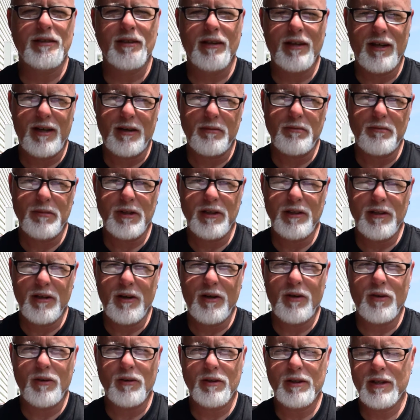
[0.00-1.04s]
Let me
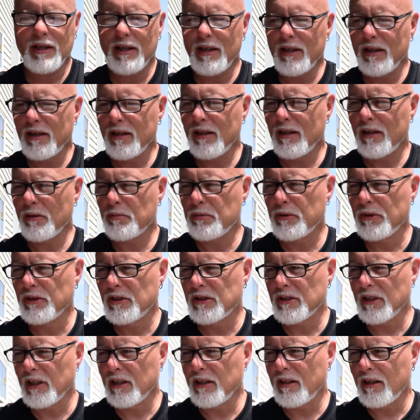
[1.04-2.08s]
know, okay? I
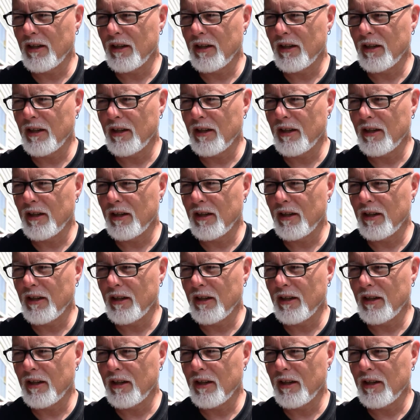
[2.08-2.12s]
appreciate it.